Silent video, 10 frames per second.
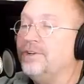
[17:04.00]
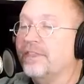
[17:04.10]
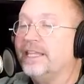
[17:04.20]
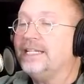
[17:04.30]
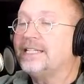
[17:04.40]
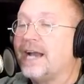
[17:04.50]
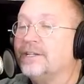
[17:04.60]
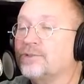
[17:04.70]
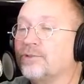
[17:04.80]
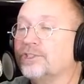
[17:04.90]
Do you think
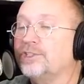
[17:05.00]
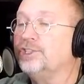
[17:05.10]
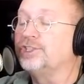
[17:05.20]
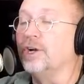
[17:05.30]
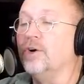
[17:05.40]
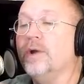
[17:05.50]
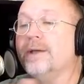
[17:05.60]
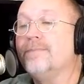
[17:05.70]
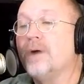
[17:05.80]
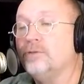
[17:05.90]
dinosaurs could show
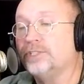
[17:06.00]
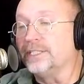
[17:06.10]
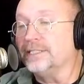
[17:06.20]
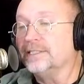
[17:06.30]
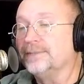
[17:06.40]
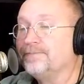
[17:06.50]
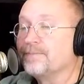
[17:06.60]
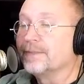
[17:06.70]
emotions?